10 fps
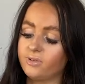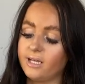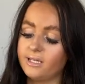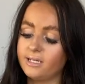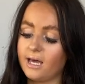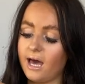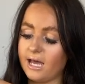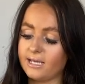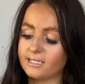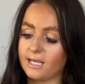really
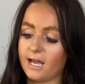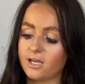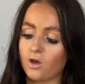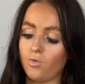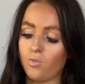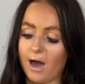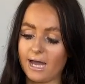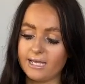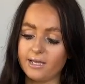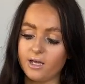nice like
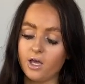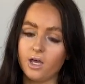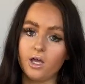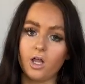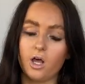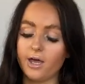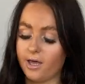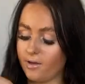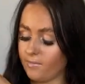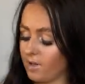white
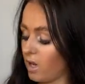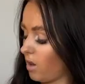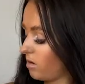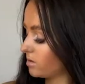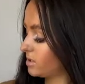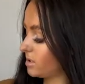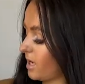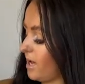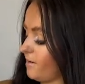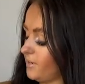long
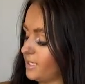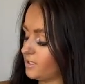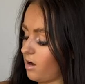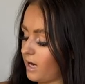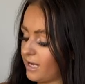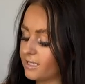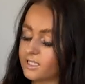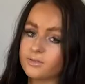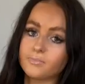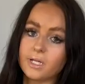skirt, but it's got like a
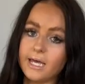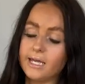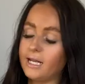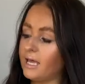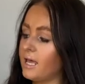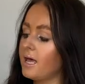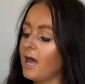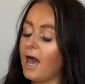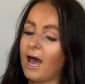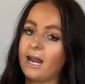split in it.
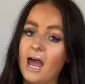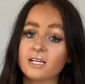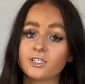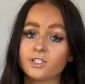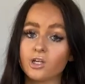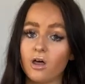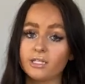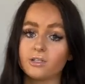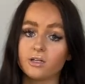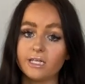And I actually saw
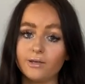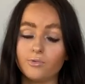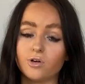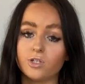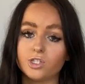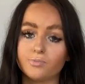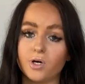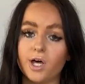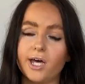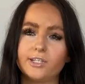this on Lee Woods,
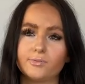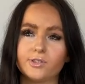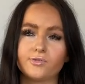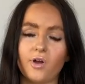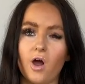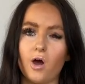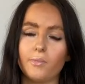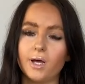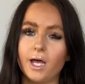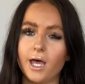but hers was from